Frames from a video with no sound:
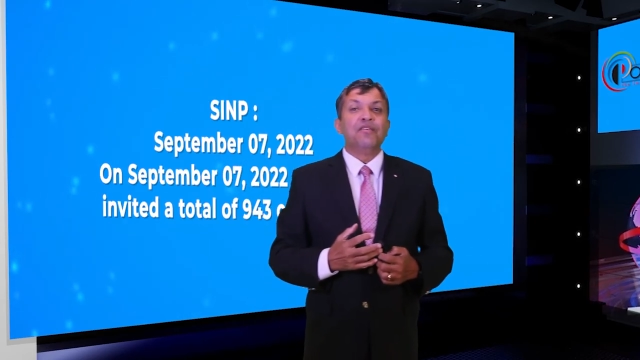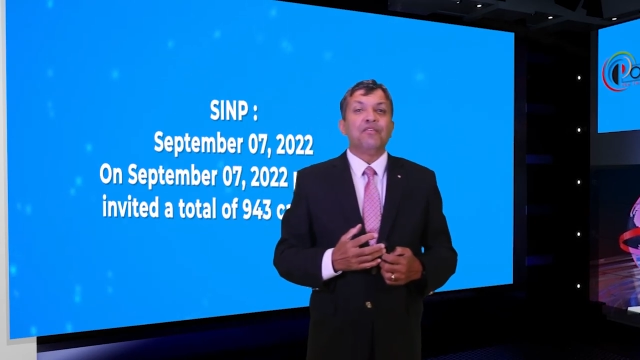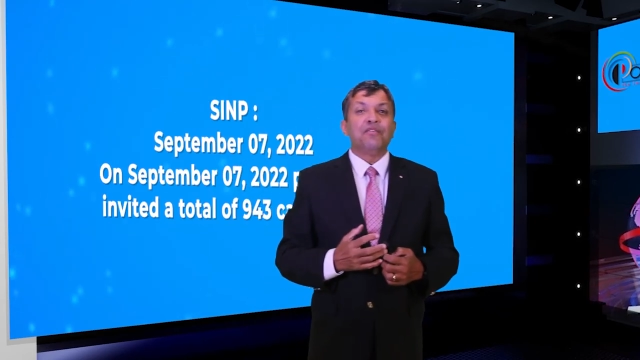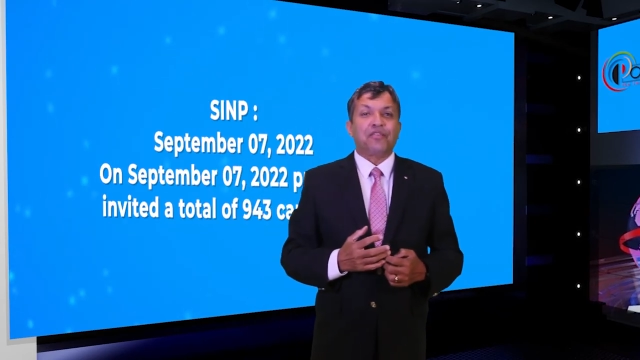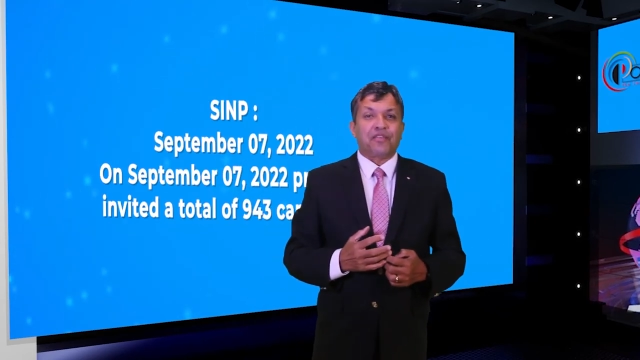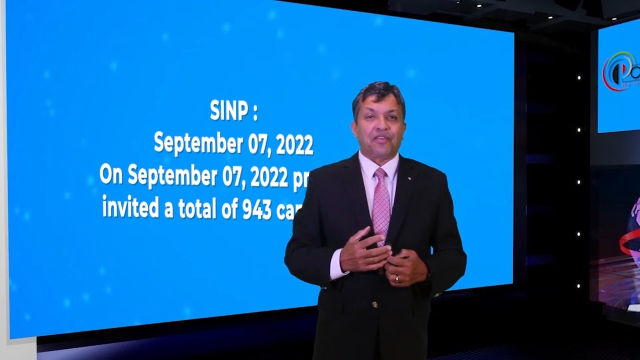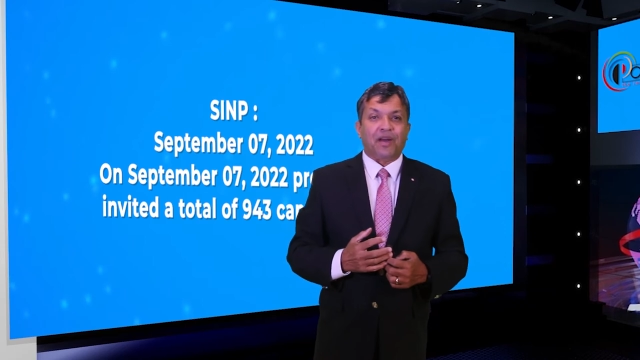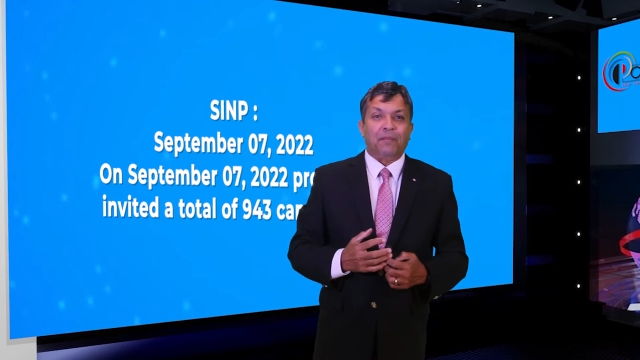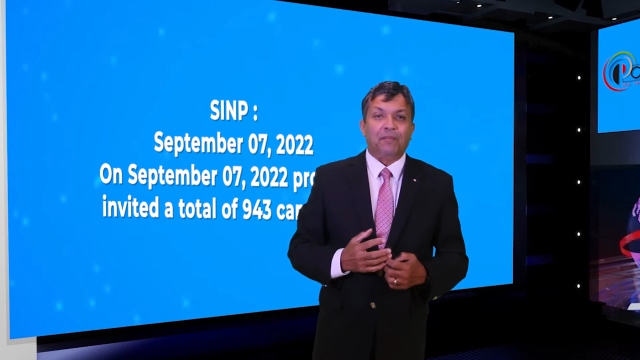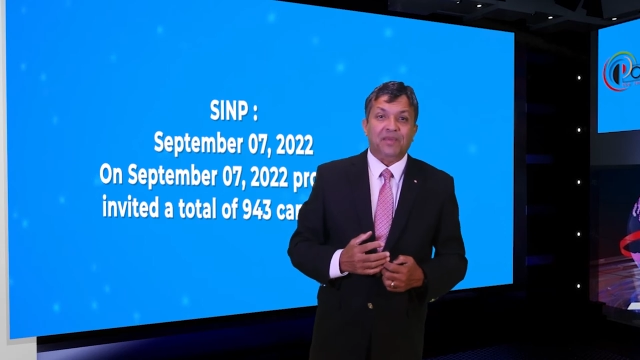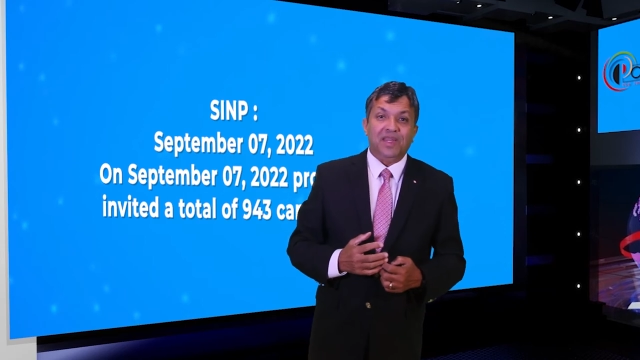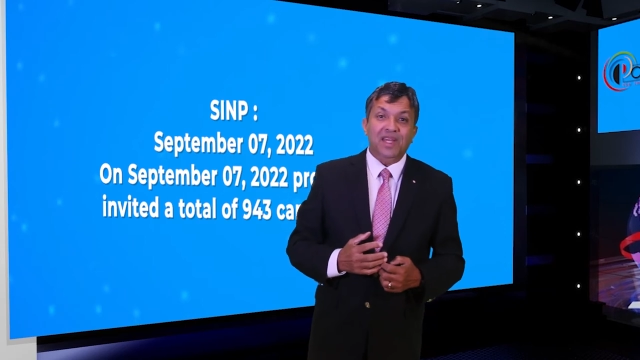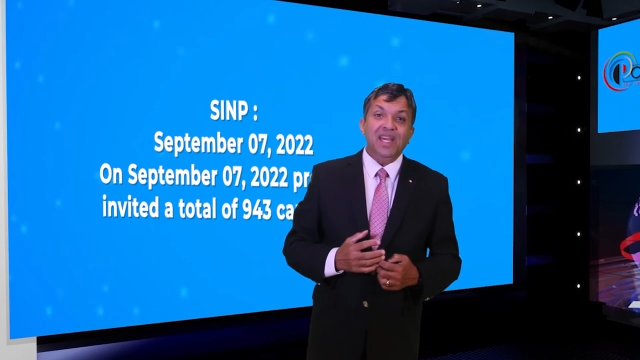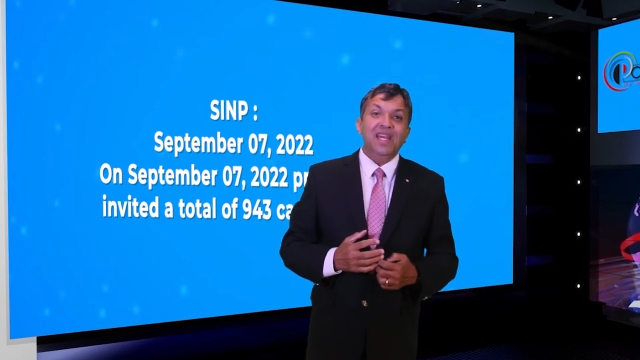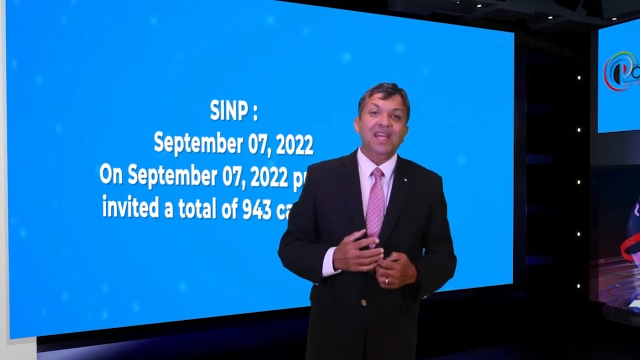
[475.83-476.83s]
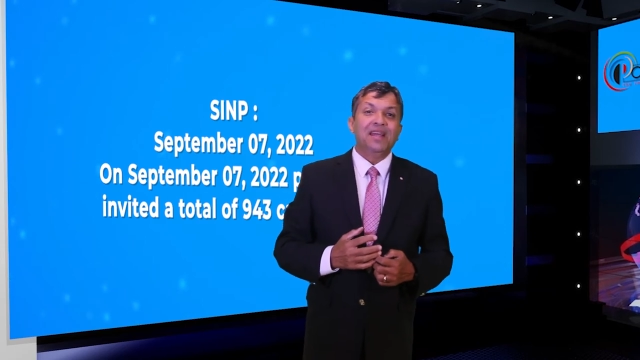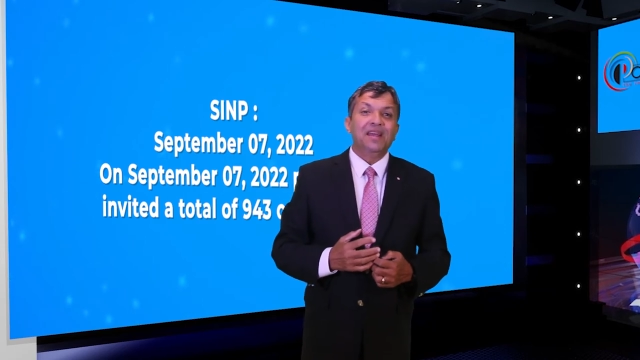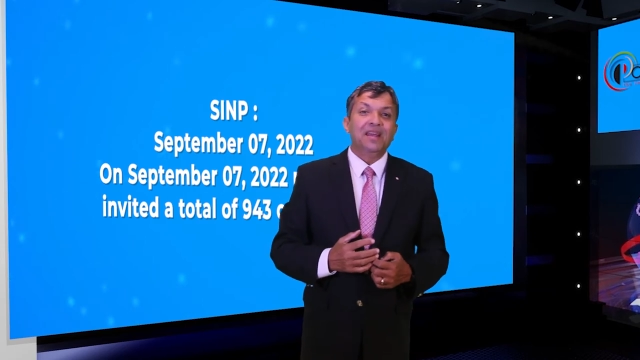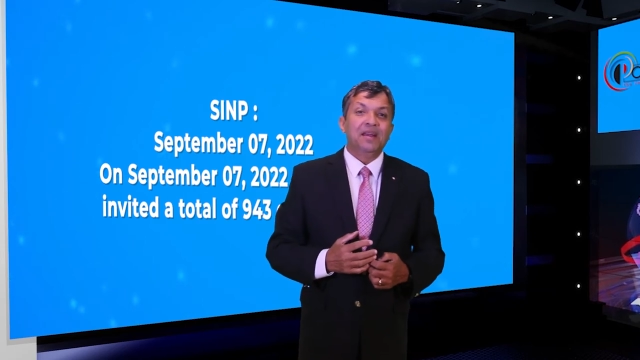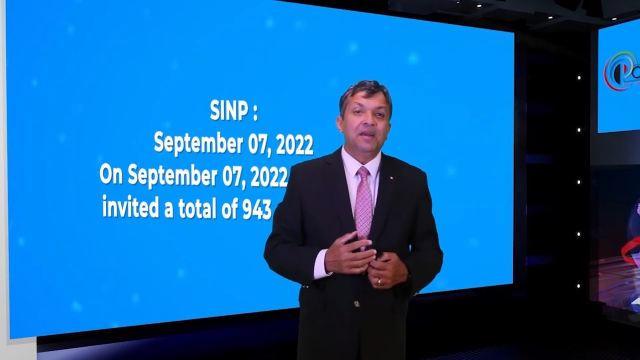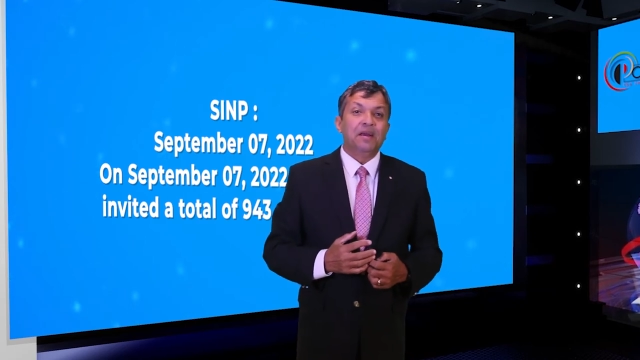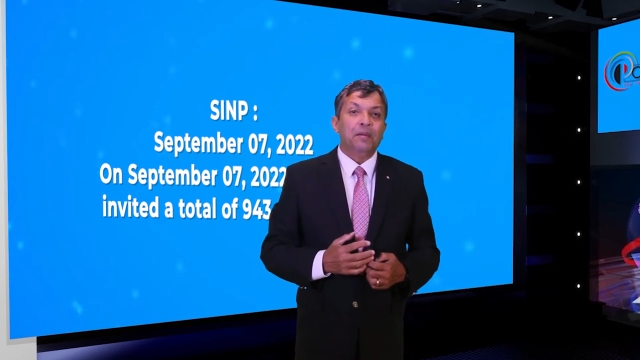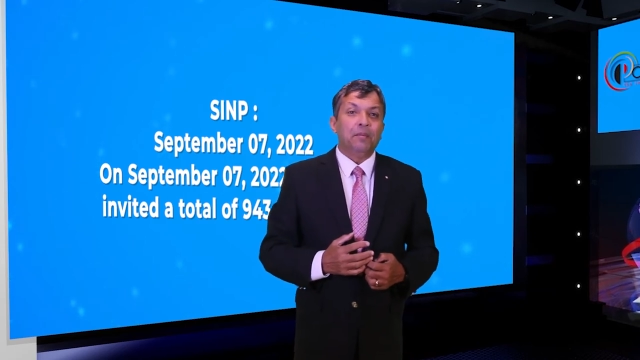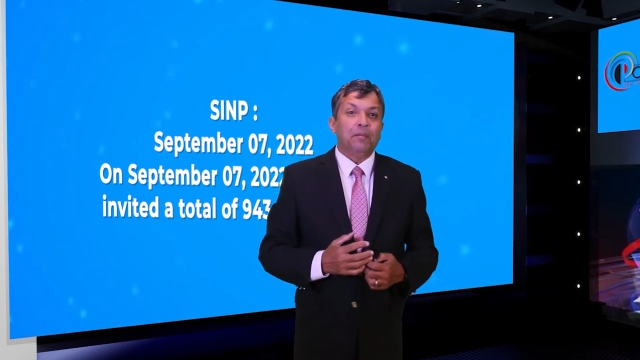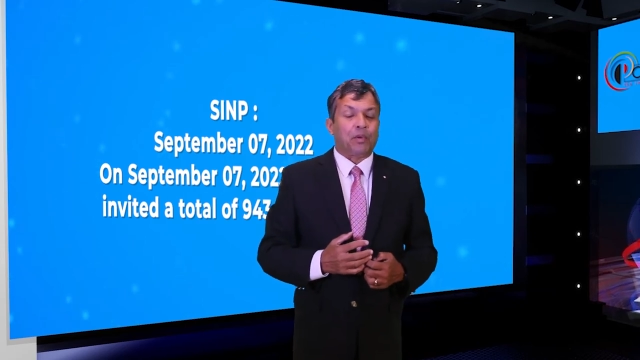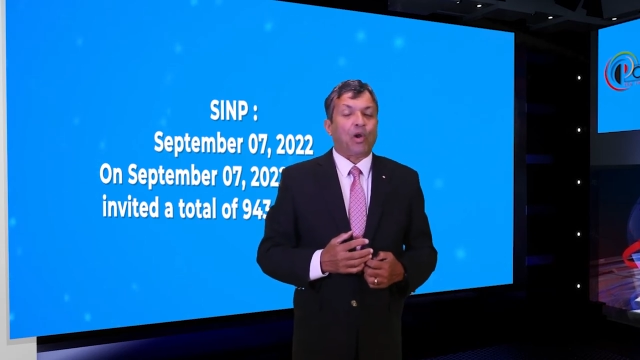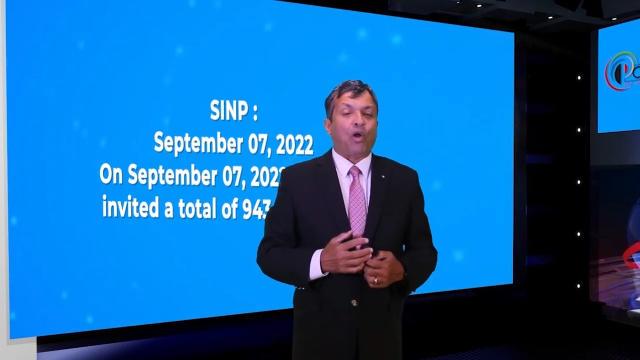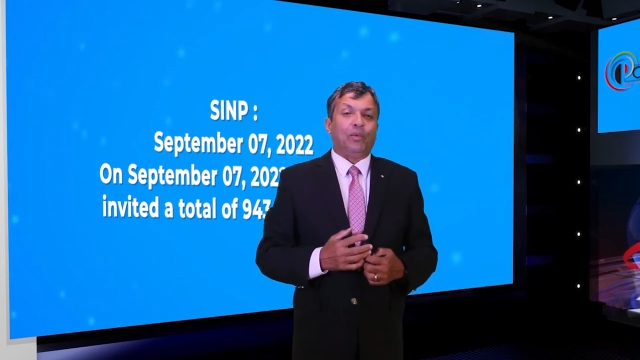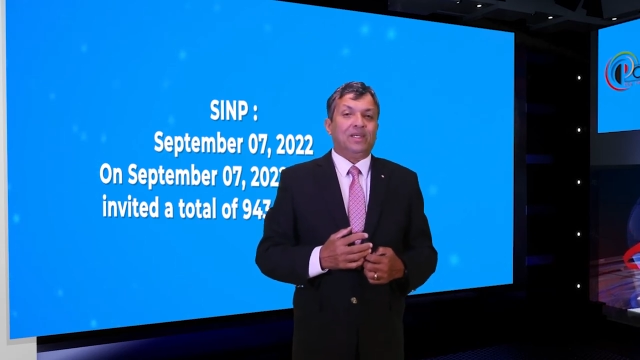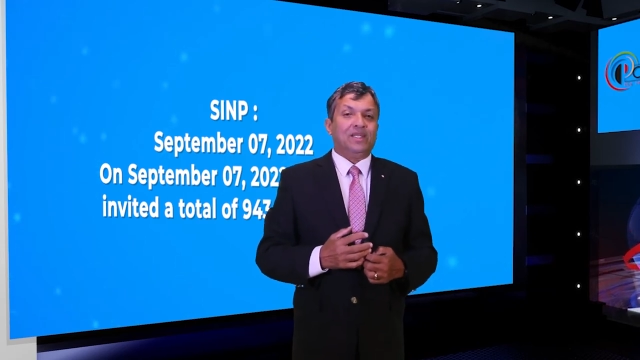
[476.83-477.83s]
from the
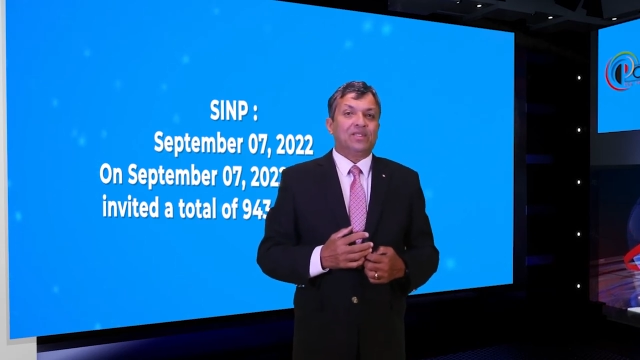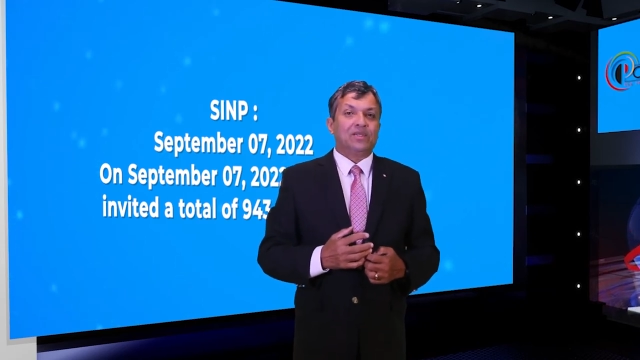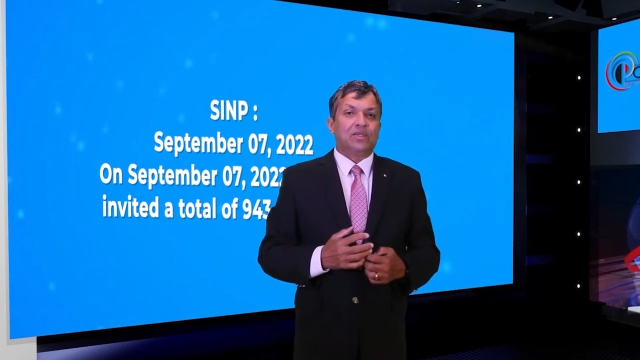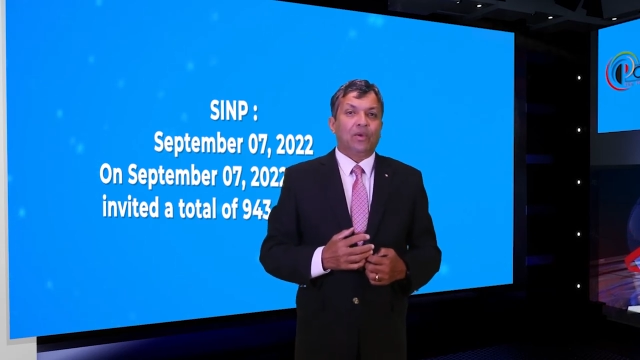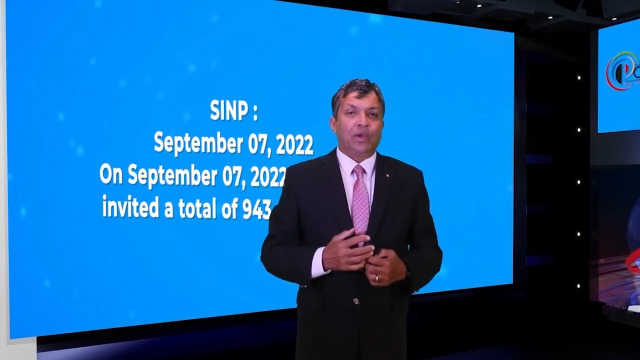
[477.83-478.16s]
province.